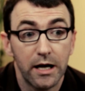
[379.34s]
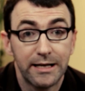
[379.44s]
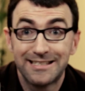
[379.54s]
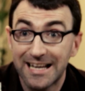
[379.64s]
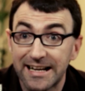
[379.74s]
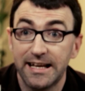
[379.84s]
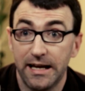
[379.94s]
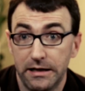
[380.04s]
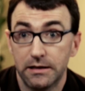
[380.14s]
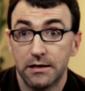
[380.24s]
a
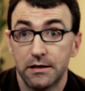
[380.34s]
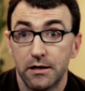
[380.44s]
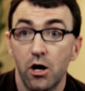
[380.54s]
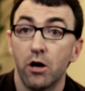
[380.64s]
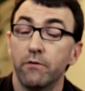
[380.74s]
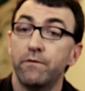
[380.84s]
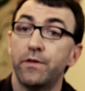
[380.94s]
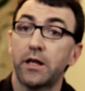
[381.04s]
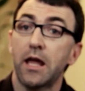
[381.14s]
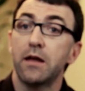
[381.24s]
decade of
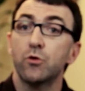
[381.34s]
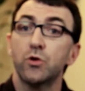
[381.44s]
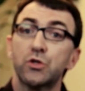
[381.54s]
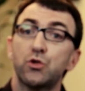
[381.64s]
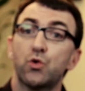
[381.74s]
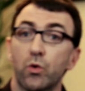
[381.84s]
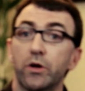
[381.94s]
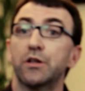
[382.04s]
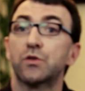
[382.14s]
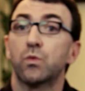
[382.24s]
The Gamers
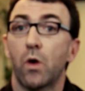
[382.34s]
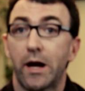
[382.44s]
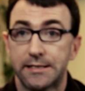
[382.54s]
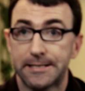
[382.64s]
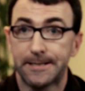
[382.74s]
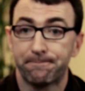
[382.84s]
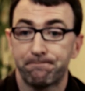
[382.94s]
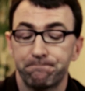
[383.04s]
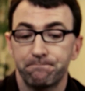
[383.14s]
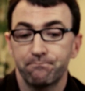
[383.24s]
Dorkness Rising.
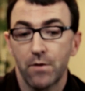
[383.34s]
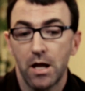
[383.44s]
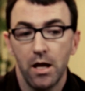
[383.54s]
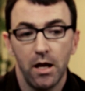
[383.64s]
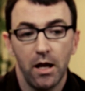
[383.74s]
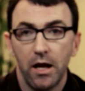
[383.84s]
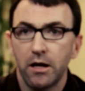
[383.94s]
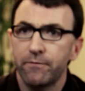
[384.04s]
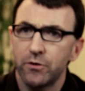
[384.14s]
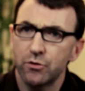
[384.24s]

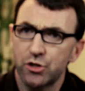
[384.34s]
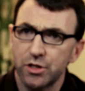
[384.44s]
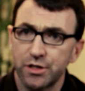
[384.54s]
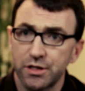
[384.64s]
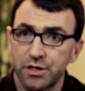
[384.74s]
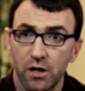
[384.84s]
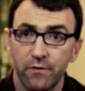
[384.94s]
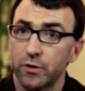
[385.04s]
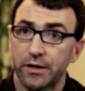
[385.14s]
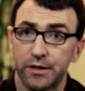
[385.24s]
And if you're just
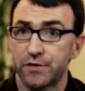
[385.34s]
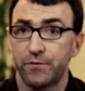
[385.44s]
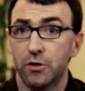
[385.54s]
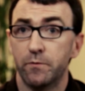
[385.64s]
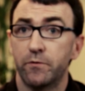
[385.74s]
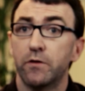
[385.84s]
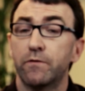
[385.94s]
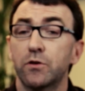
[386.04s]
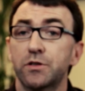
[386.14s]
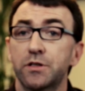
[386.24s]
discovering this film for the
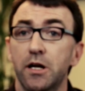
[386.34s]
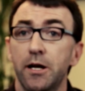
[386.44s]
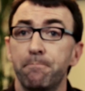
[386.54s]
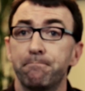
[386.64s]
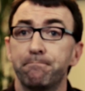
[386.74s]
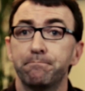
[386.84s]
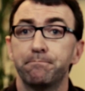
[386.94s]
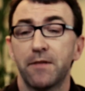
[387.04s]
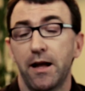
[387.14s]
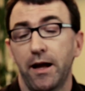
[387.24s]
first time,
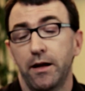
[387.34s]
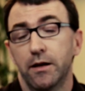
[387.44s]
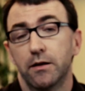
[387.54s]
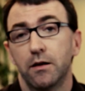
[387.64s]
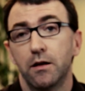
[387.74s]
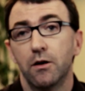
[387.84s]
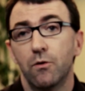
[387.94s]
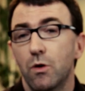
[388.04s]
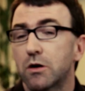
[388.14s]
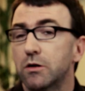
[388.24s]
hey,
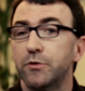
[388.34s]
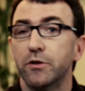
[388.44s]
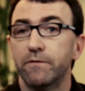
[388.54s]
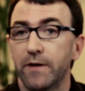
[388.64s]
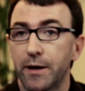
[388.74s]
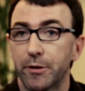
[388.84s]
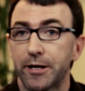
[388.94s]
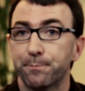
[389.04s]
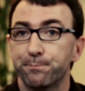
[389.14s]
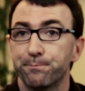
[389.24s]
welcome to the
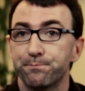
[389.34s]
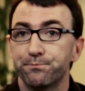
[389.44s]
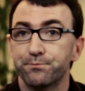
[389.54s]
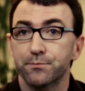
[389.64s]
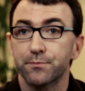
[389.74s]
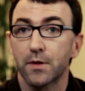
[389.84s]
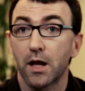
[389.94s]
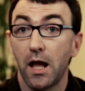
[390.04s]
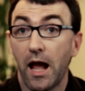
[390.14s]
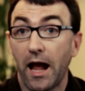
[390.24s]
family.
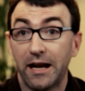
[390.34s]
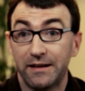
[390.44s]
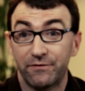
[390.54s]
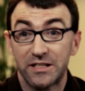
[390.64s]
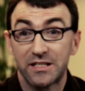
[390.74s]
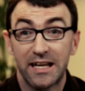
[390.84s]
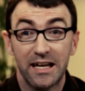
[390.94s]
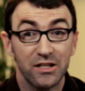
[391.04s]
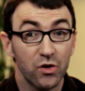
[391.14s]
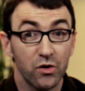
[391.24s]
And if this
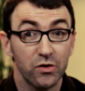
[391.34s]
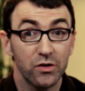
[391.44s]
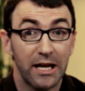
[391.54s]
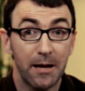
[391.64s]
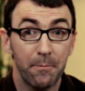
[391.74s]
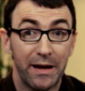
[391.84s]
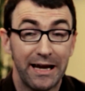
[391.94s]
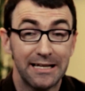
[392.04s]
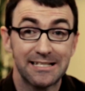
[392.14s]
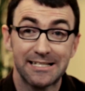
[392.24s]
Kickstarter campaign